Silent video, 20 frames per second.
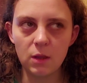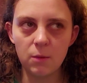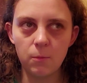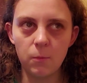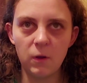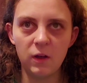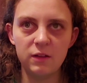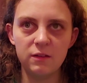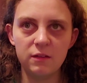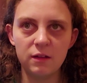
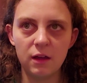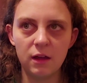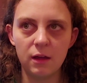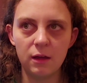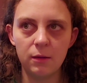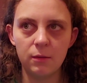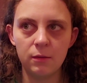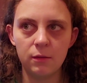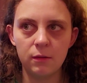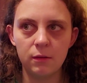But
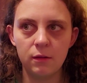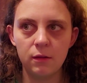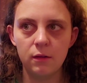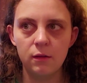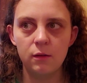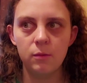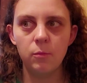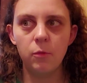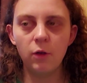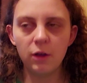
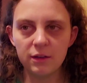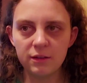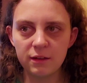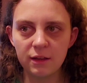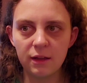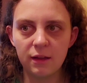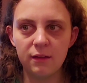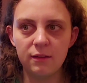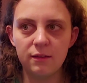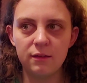
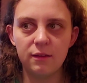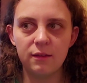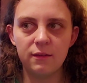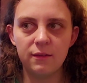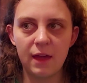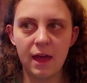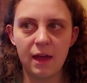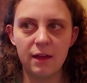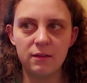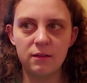point is
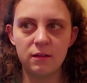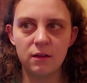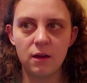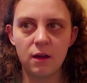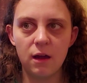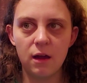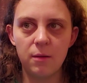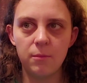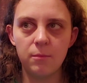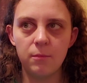that
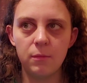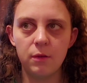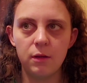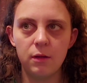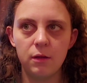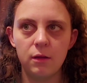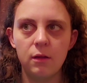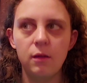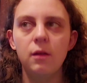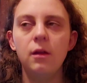
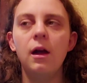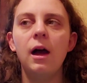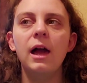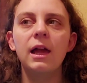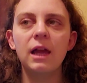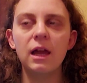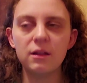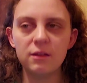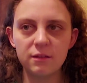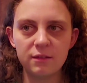
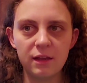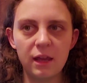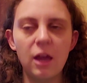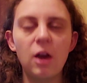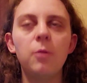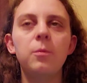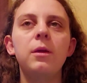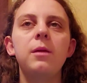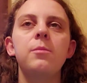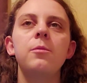I got to see
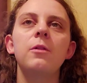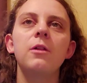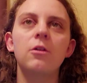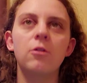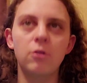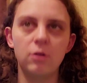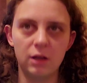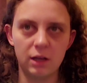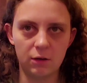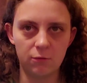how people
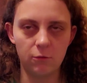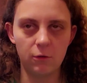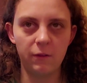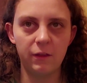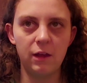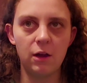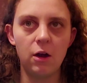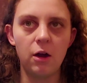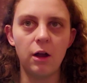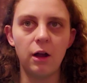in Oregon
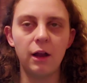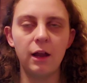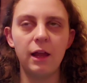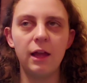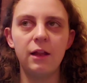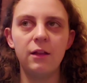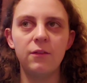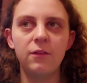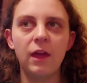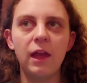really are,
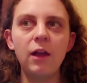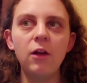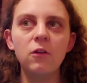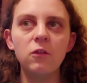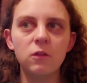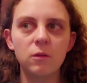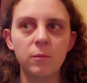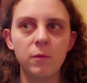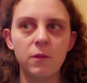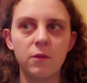and they
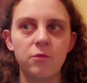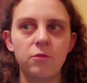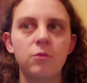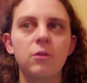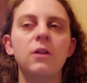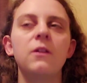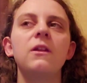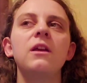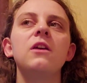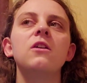are some of the
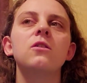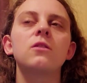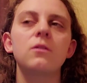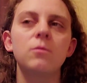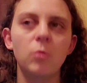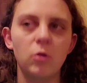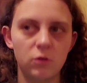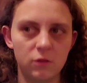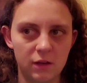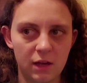
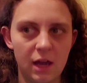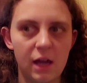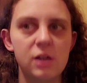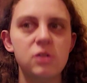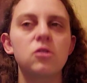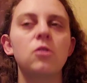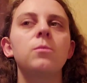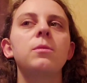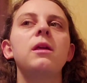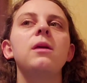friendliest, most
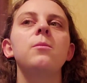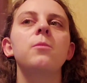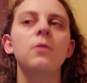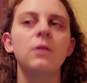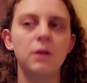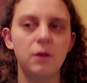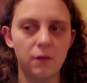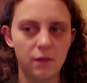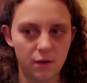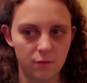casual
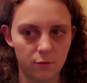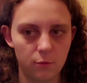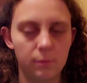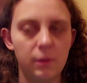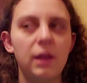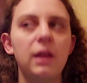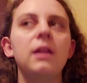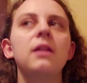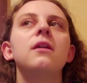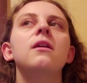people you'll ever
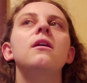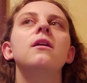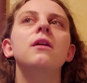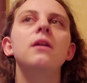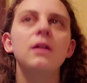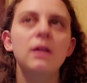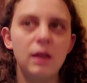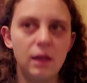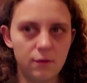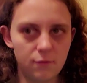meet.
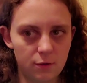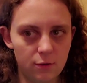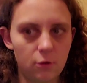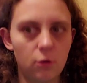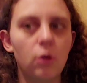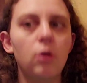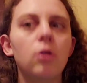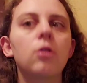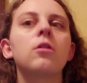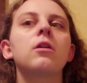Even
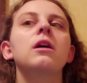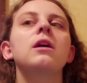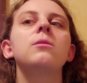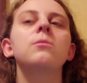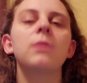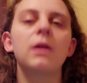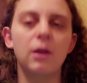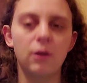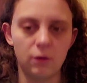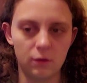her
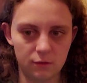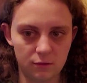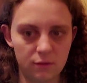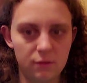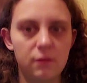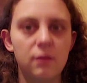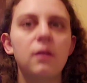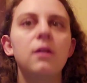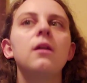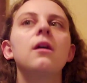
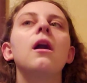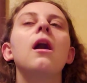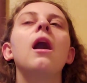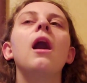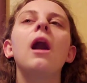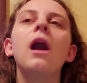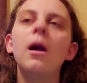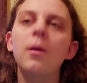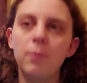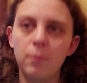grandparents
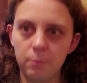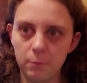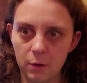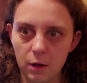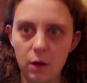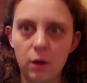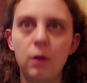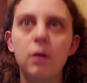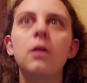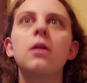
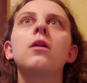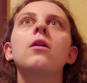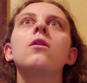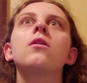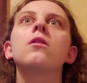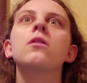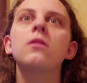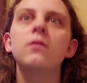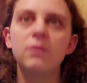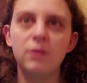are
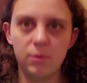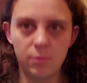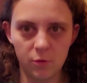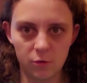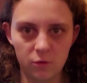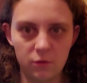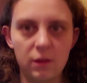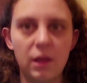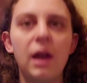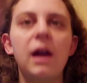the
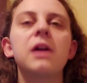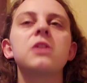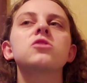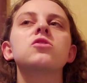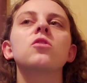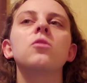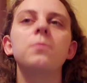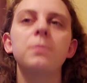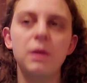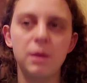most
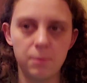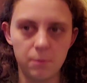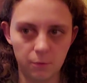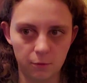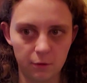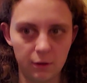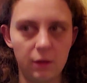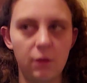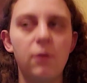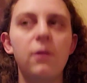casual
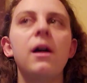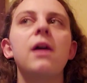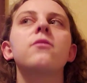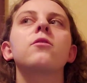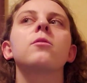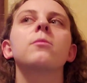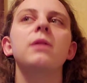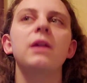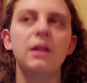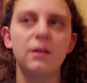people you'll
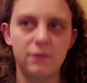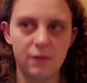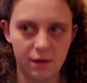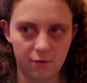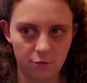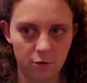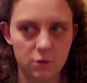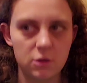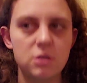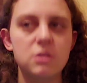ever meet.
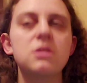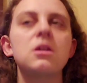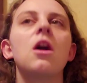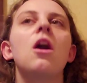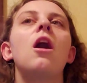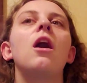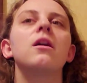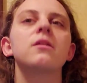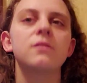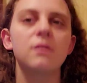They were just
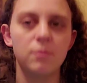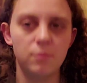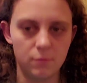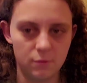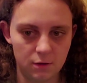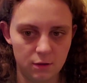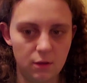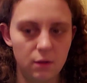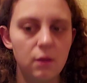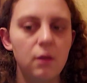
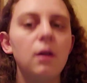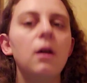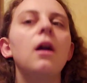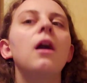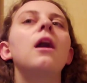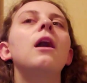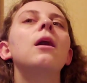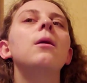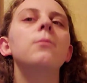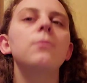awesome.
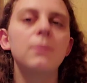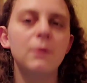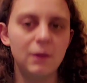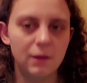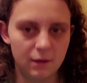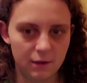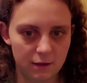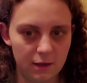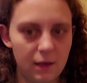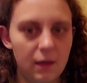And
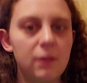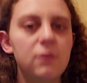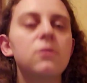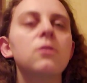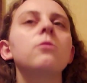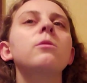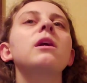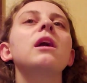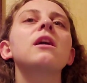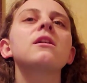
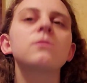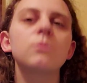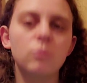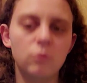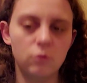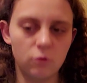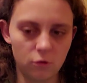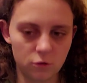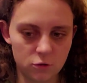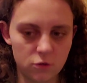so we got
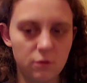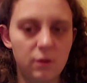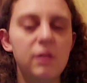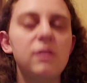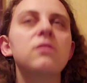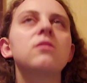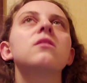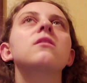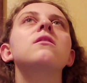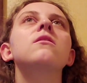some
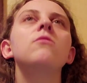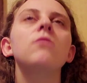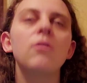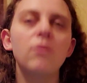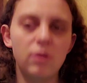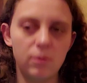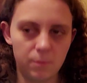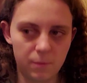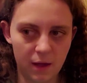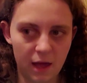groceries. We
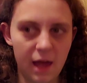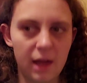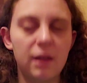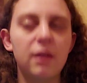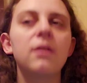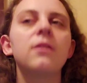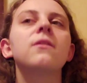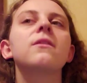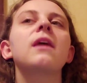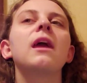went
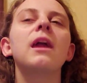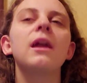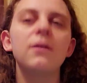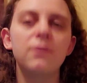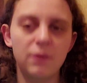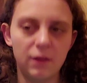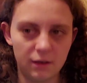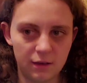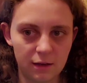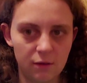back. They
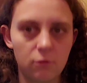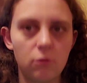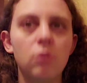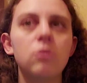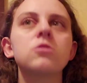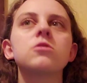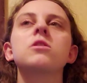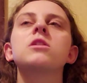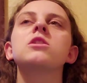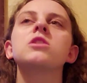did
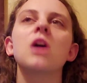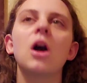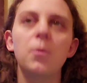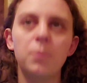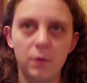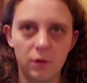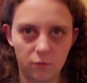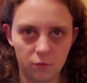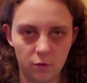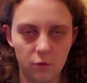grocery
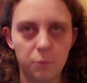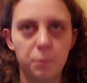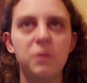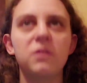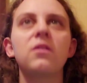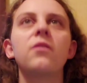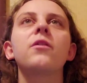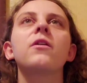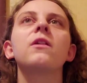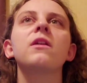shopping for
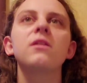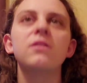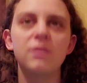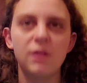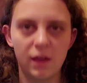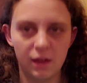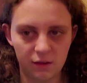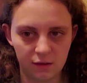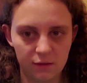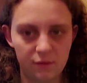specifically
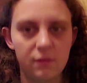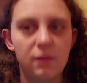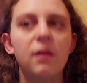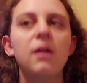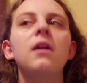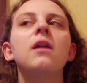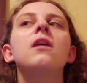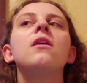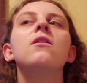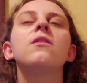things
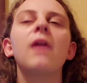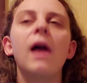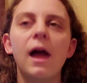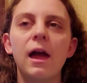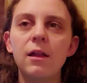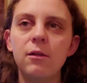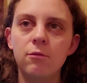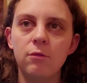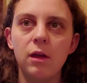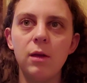
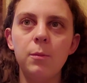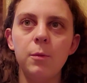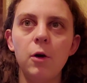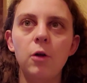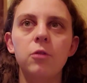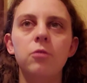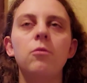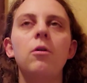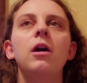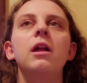that we
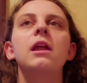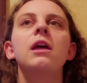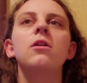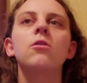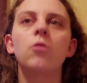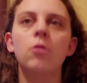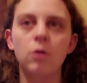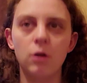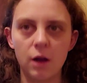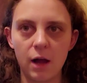both
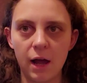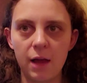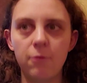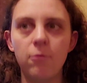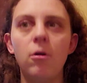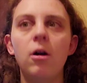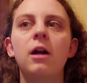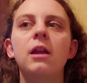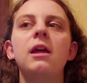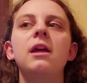wanted or I
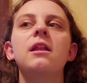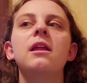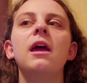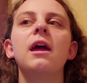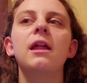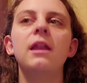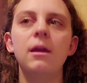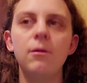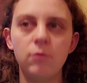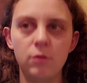wanted,
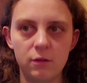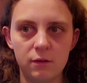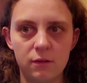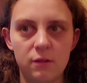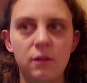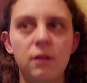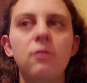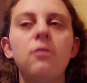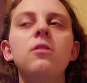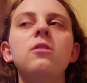and it
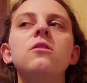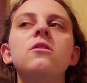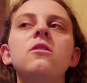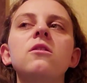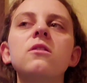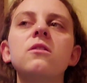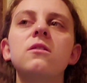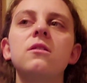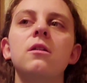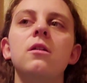was
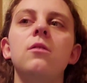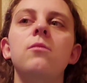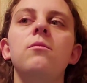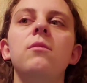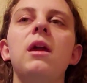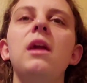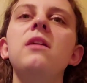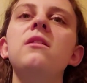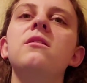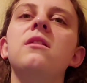just
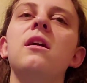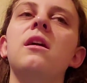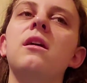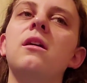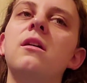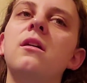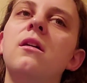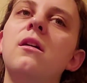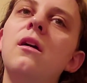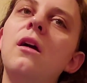
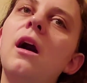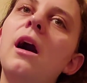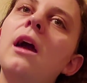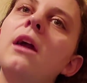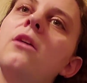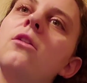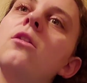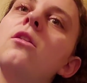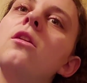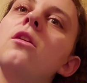amazing.
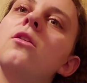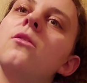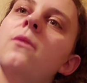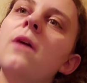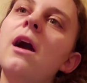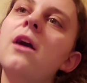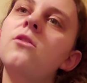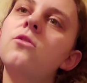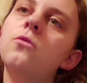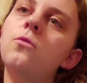I couldn't have
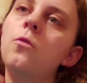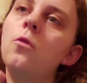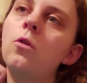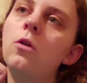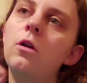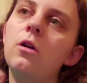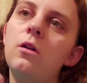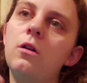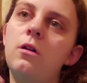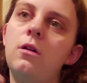asked
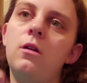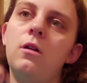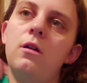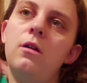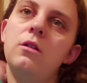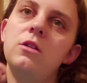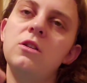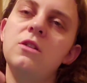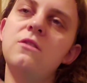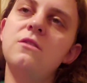for
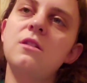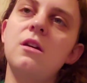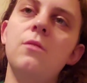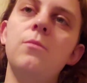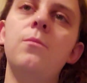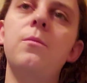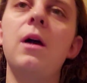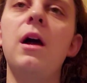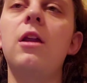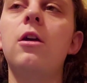just
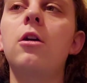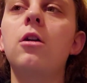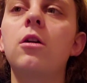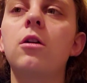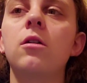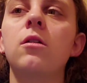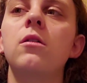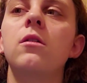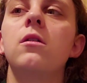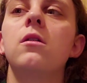a
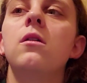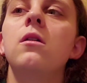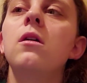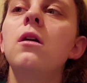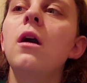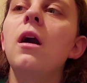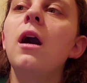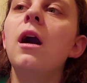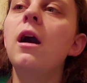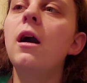better
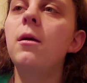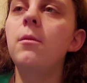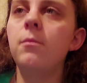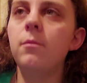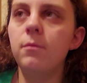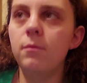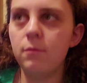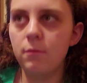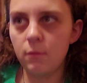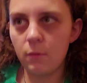
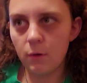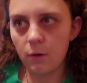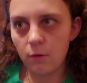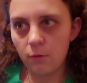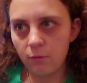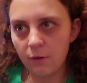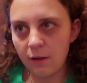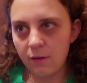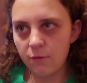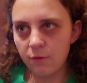
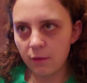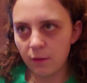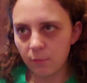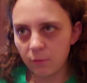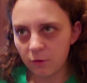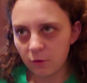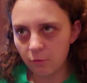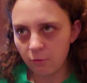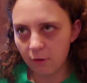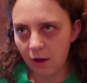way for
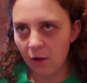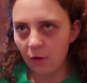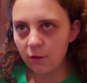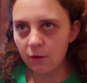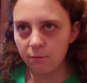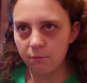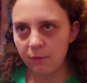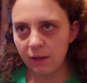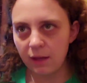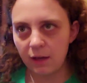them to
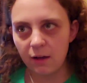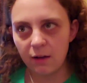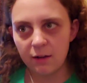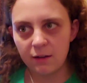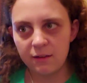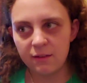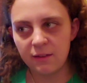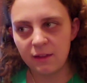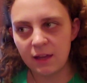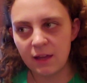welcome me,
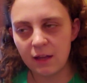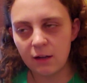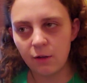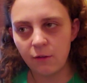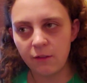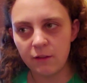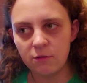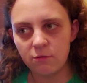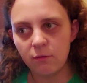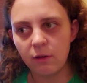honestly. I
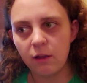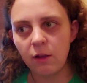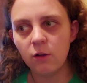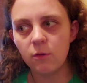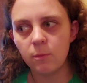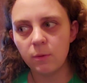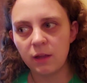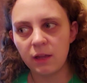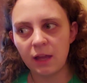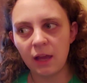know that's
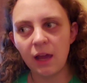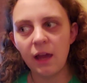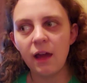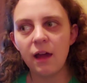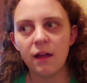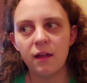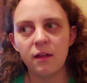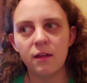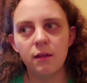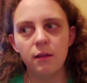weird, but
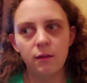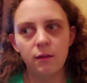yeah.